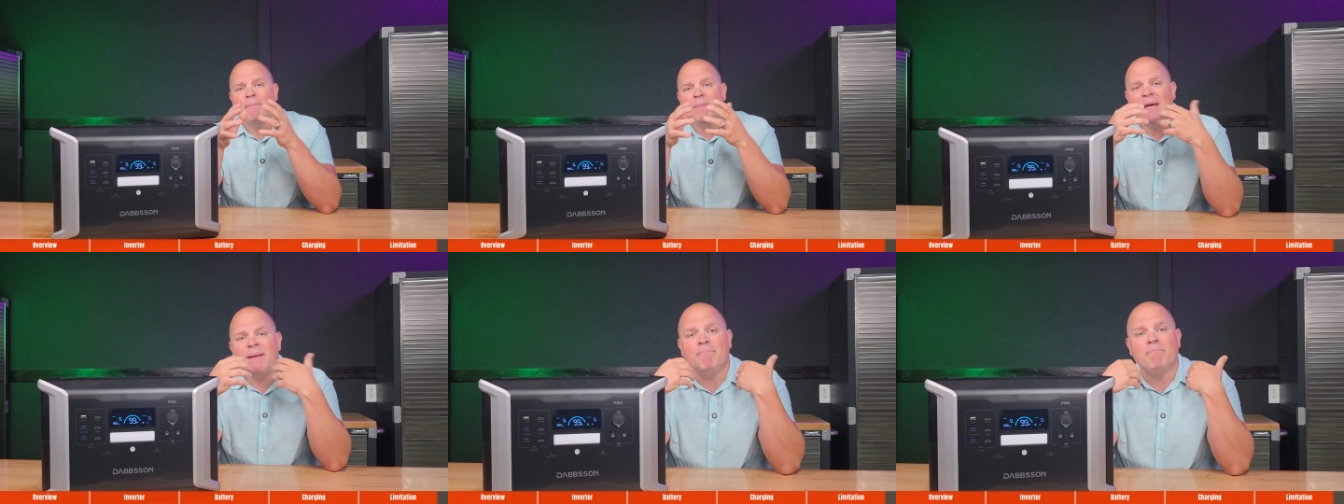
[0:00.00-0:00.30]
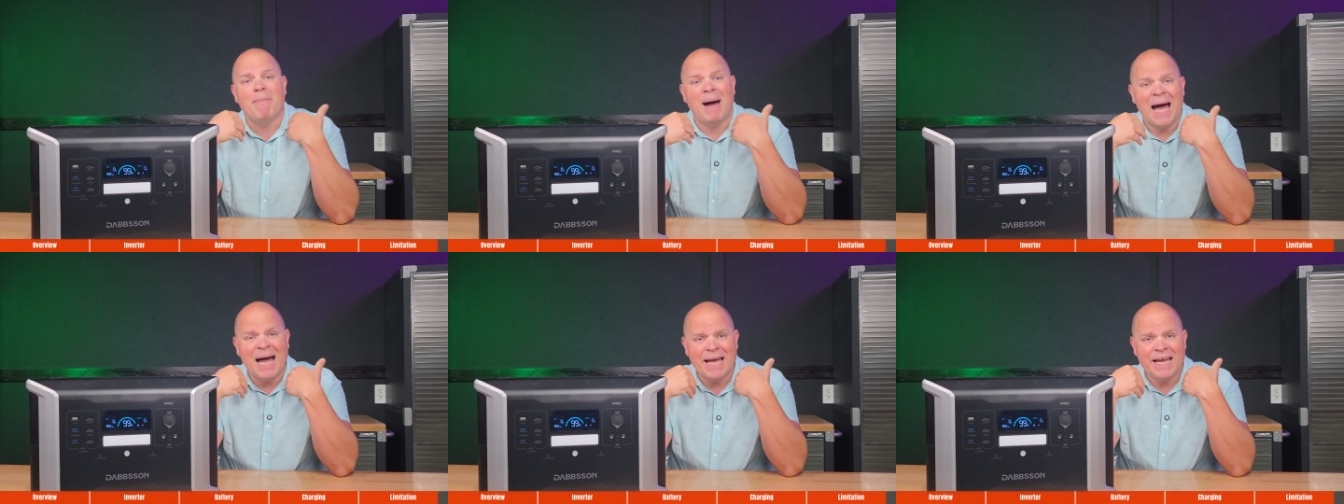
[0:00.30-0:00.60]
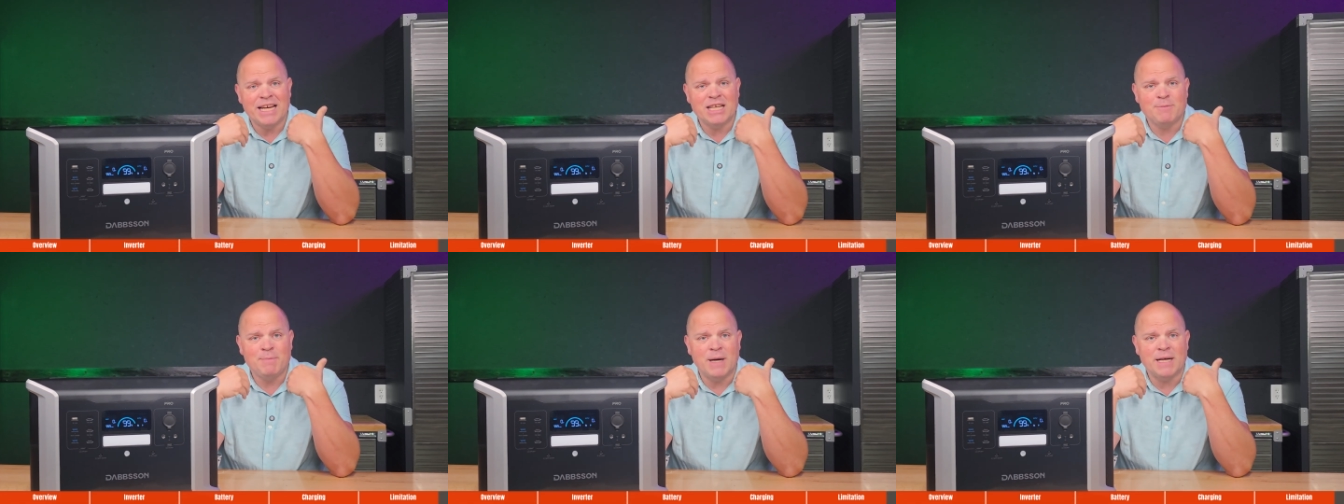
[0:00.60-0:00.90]
meet my
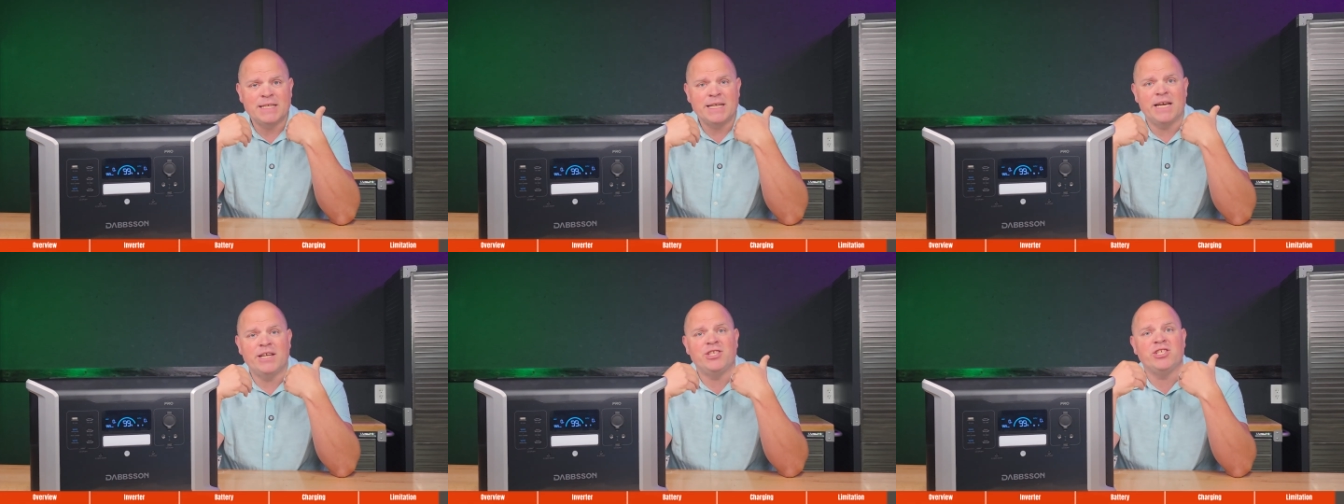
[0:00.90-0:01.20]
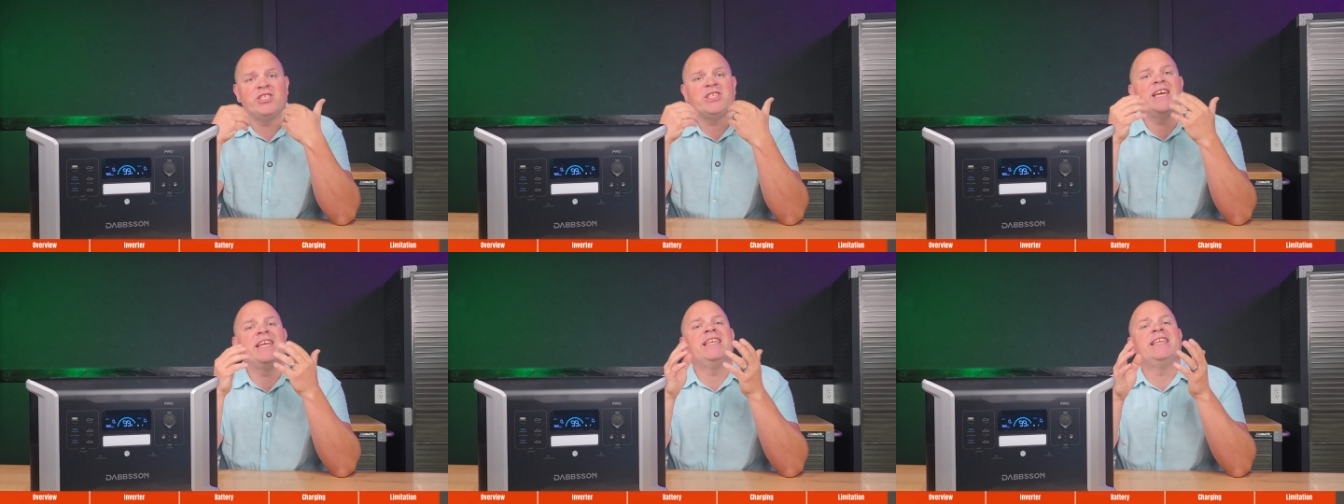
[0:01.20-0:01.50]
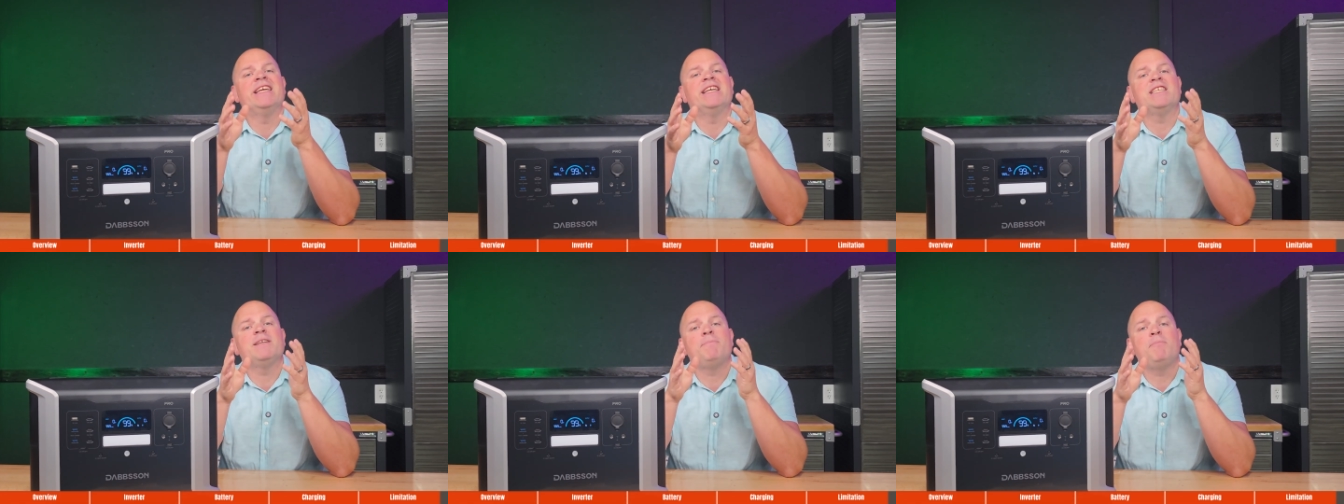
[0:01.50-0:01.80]
expectations and
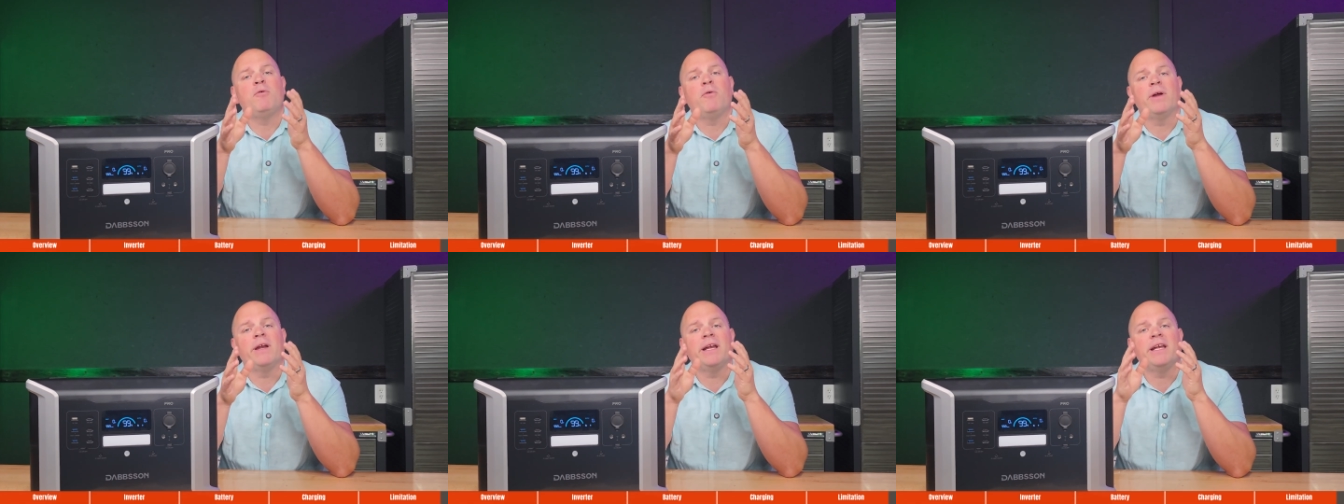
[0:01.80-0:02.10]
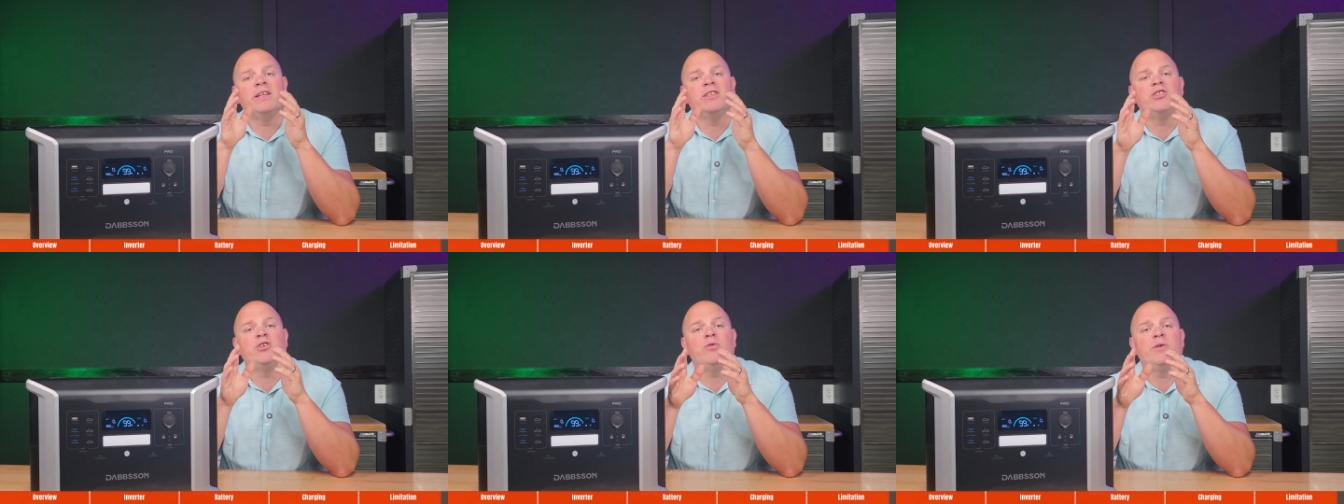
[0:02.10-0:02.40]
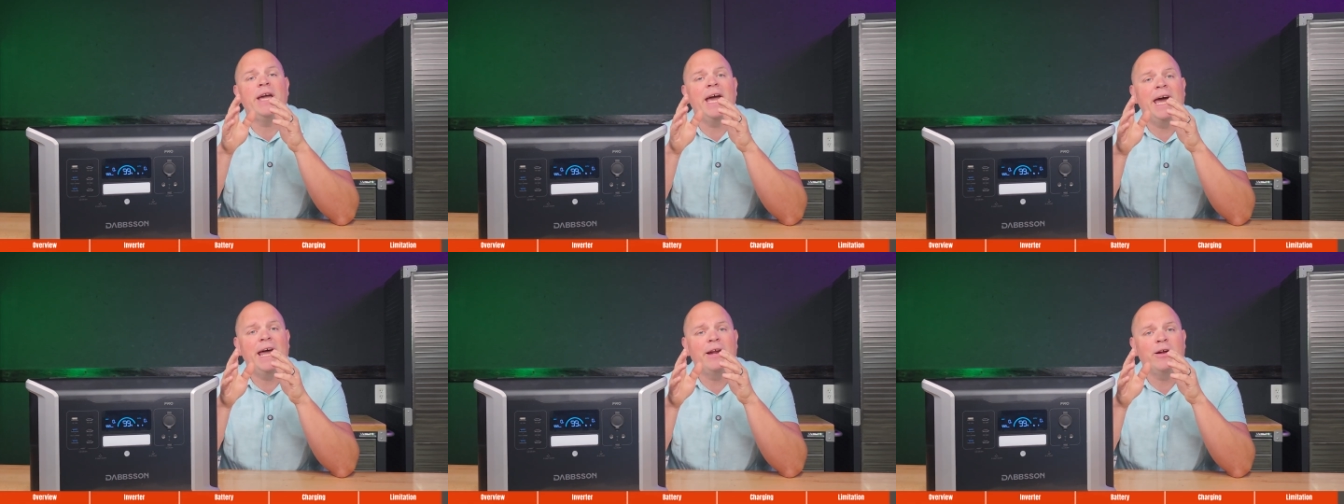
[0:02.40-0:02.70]
disappointed in two
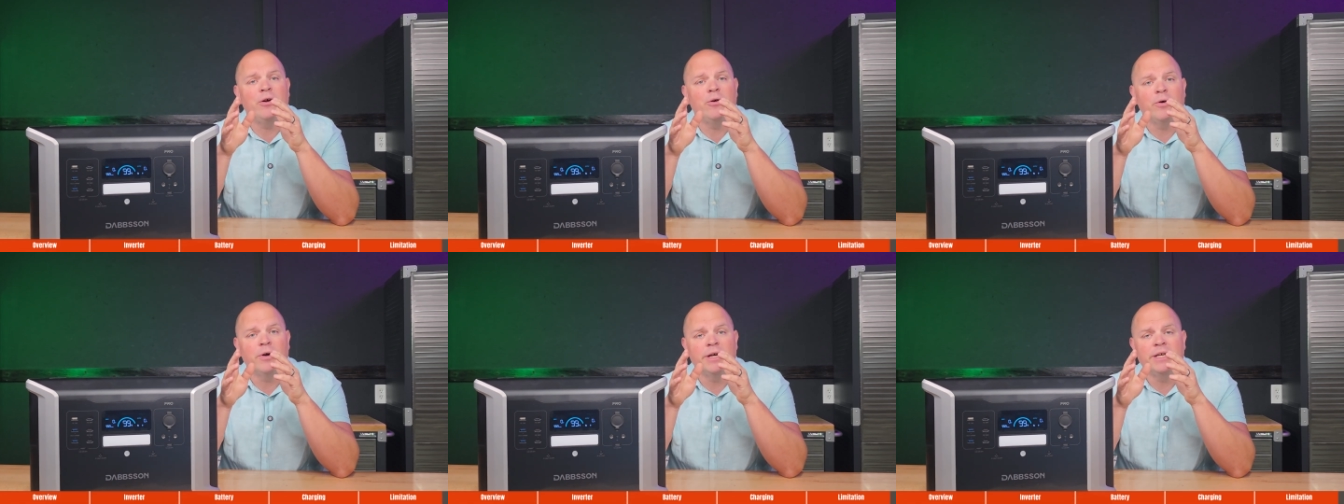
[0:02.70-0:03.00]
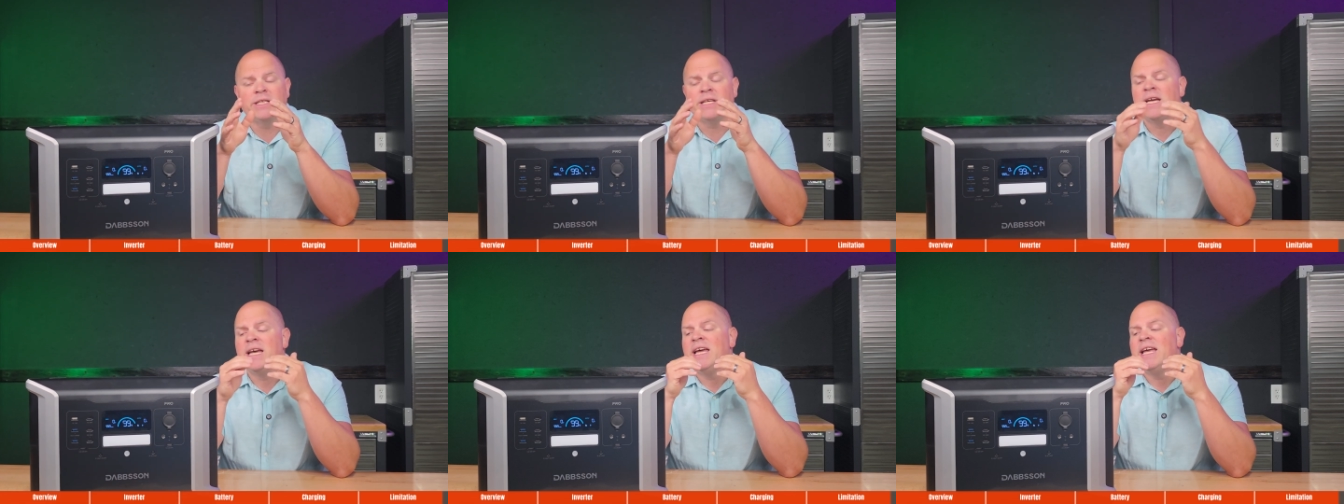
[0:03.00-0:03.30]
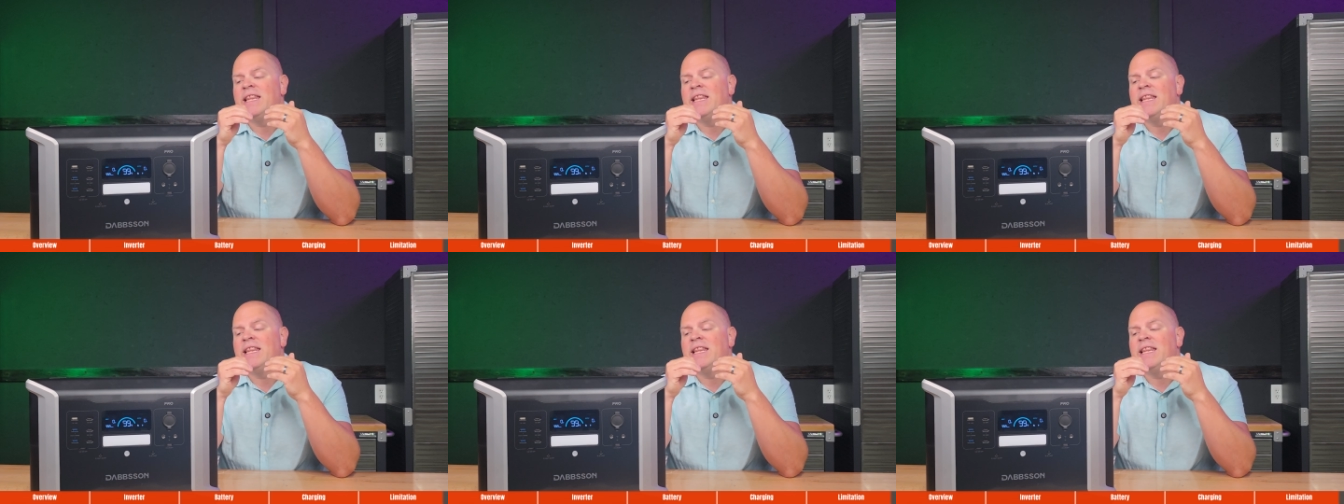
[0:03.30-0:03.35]
categories